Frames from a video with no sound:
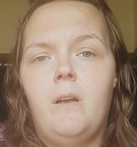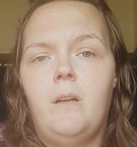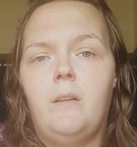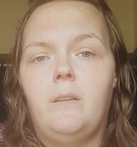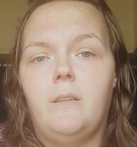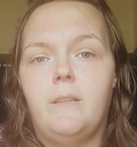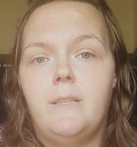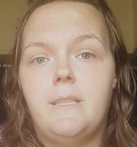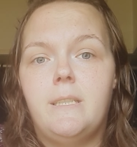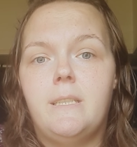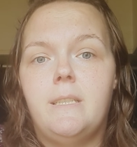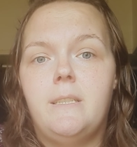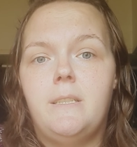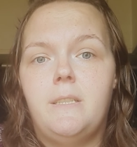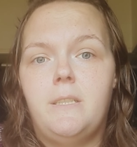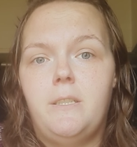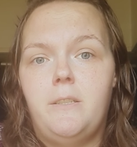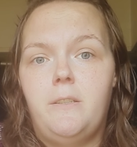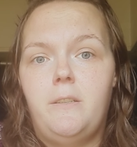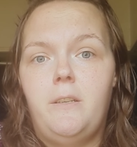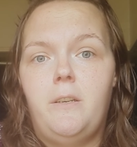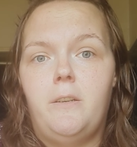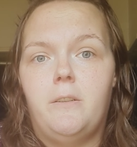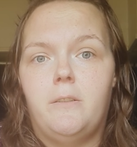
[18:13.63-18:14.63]
Listen to
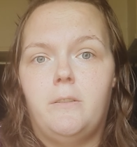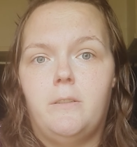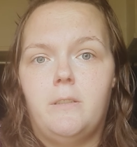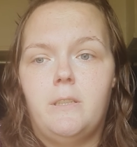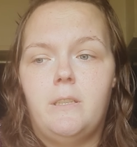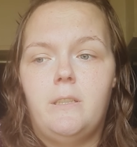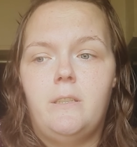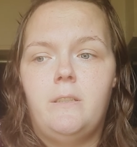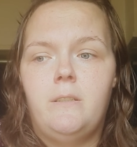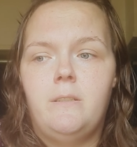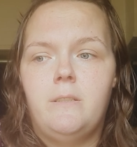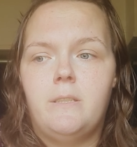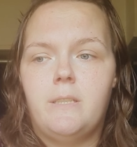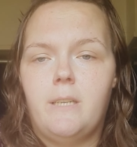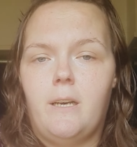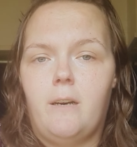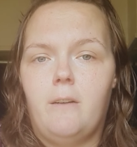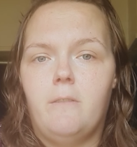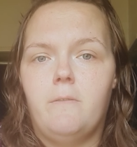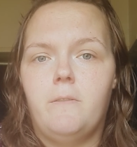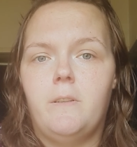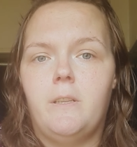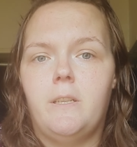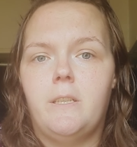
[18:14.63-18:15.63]

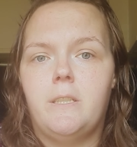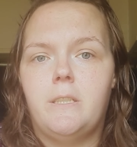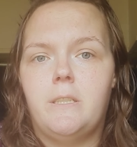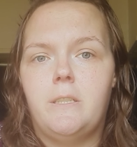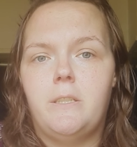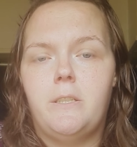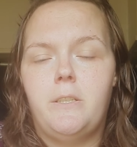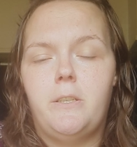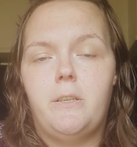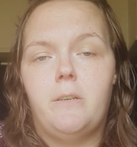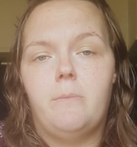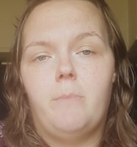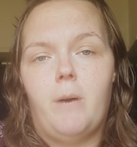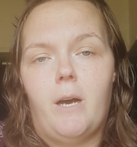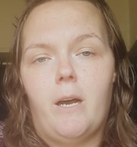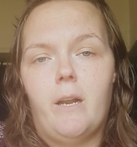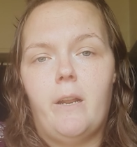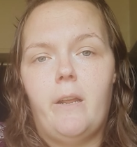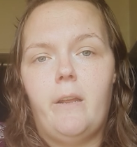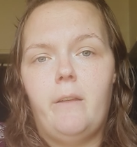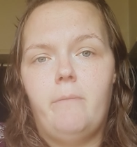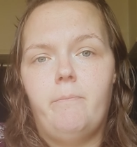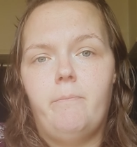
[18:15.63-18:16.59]
yourself and listen to your body.